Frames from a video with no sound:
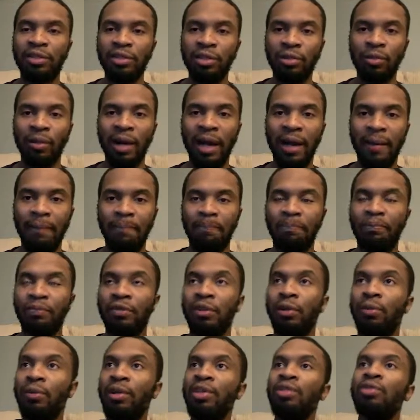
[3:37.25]
you why.
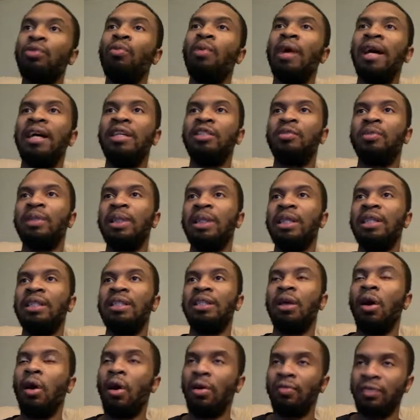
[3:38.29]
The reason why is
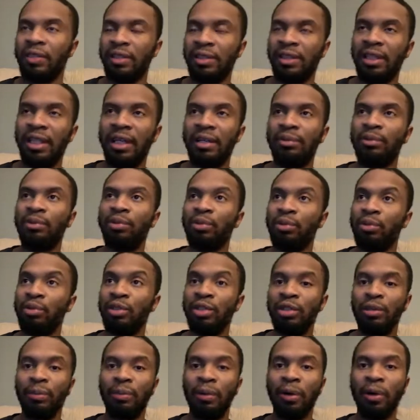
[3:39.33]
because oftentimes when you
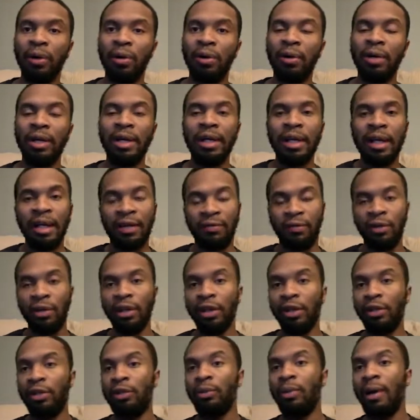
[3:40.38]
get the ball, if you're
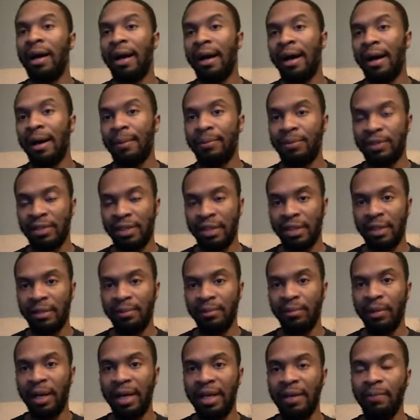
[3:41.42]
gonna do a hop step,
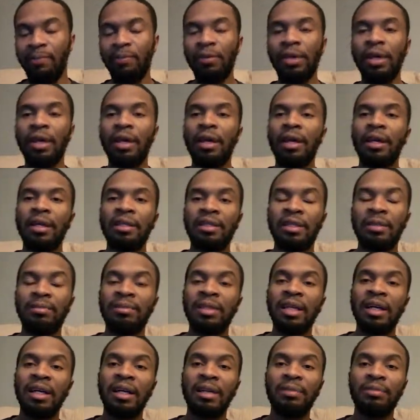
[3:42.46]
right?
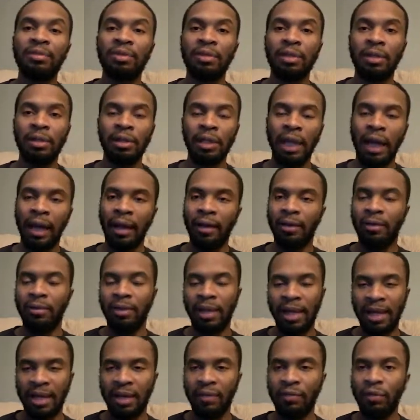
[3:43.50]
Sometimes,
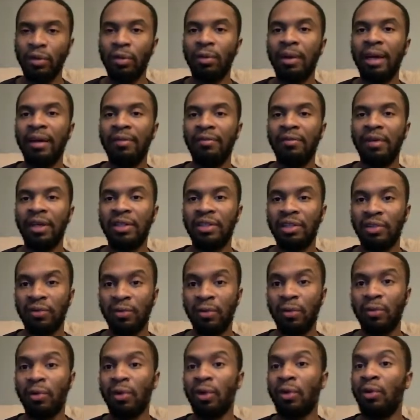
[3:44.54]
like if you don't have fancy
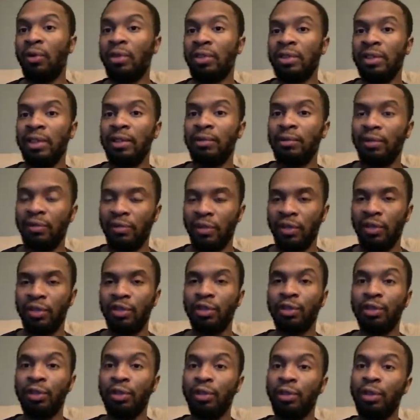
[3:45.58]
footwork or slithery
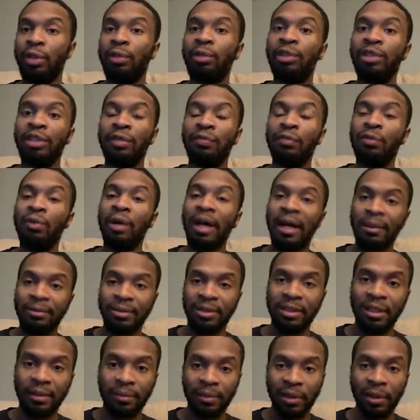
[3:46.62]
finisher, you'll notice if you hop
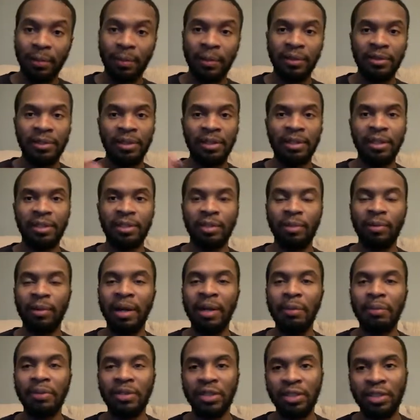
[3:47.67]
step and the person is in the
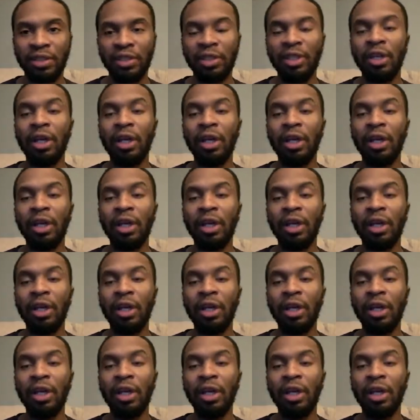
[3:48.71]
right position,